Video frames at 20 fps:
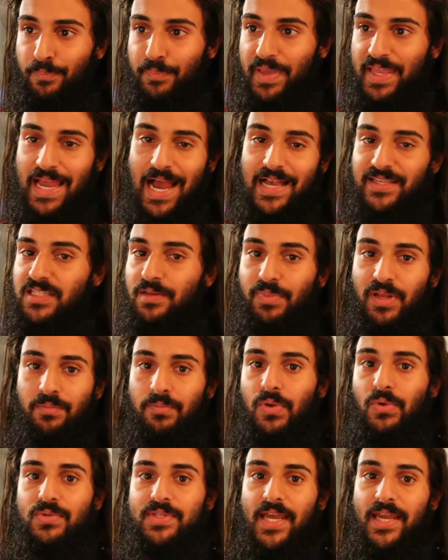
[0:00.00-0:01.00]
B hasn't been
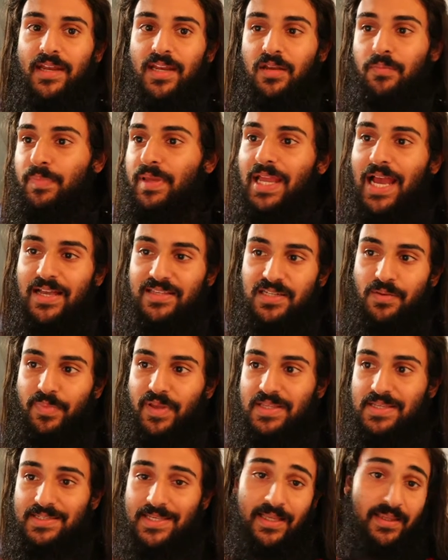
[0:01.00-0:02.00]
mutated. B hasn't
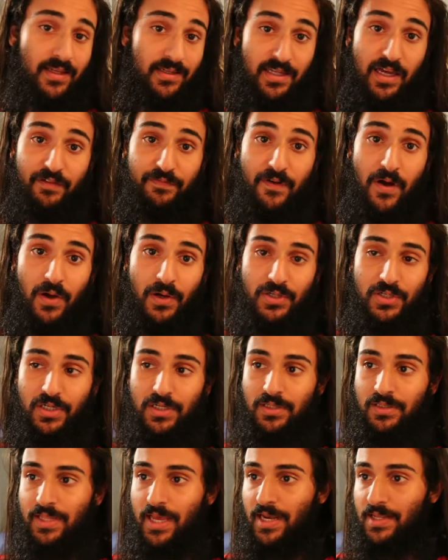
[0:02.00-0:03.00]
been sent into a
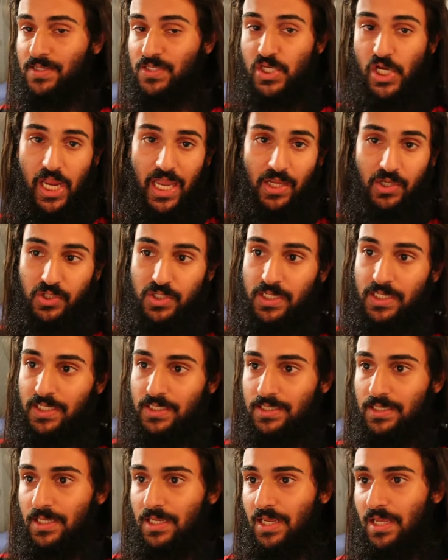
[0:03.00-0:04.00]
function that has changed
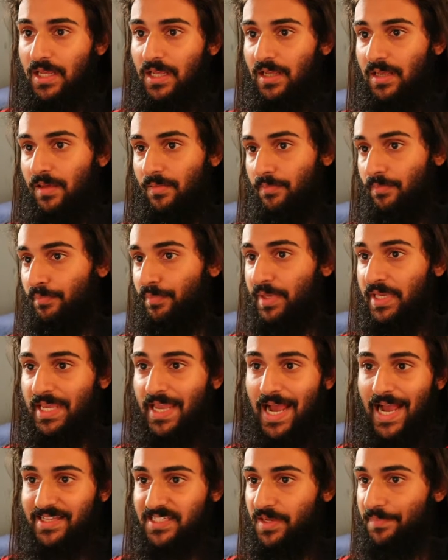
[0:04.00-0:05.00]
it. B
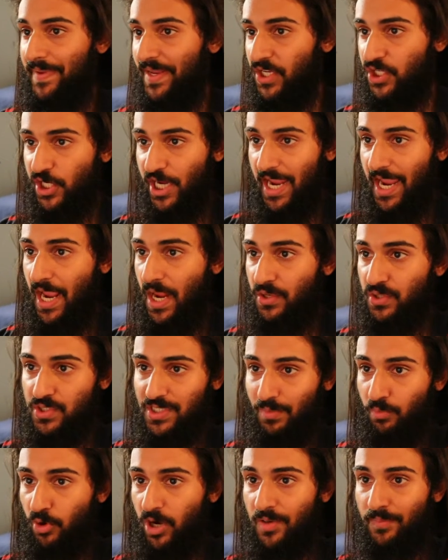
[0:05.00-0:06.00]
hasn't been changed
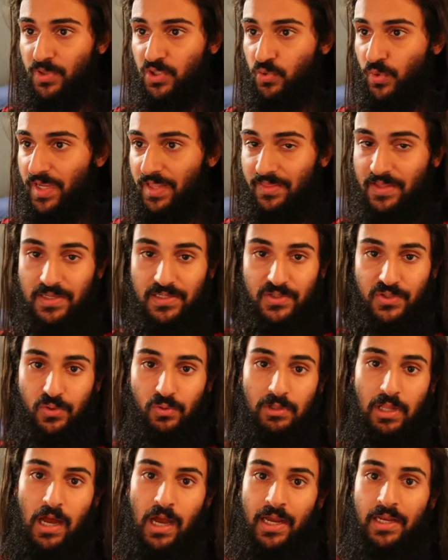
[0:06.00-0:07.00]
somewhere in between these two
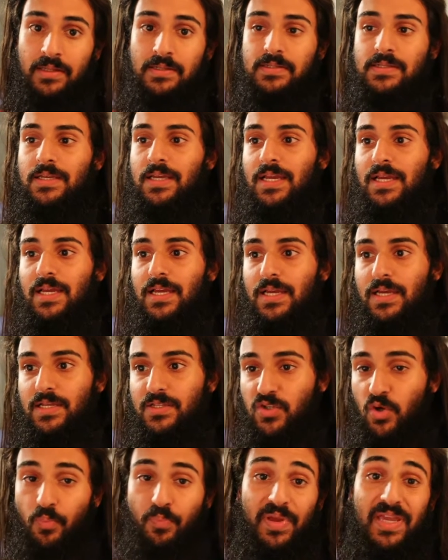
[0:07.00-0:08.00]
lines.
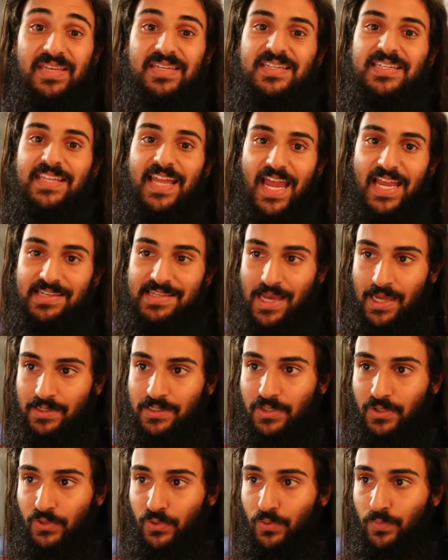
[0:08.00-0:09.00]
So B stays at
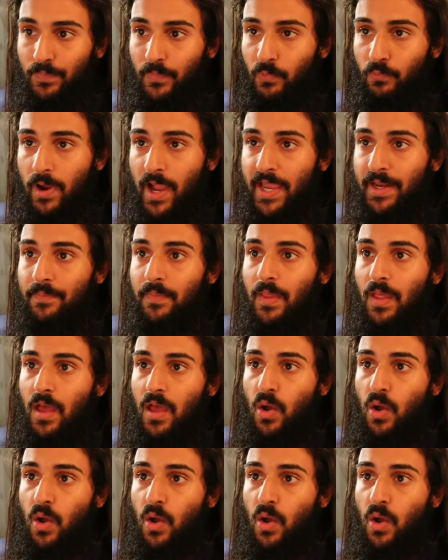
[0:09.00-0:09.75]
2, right?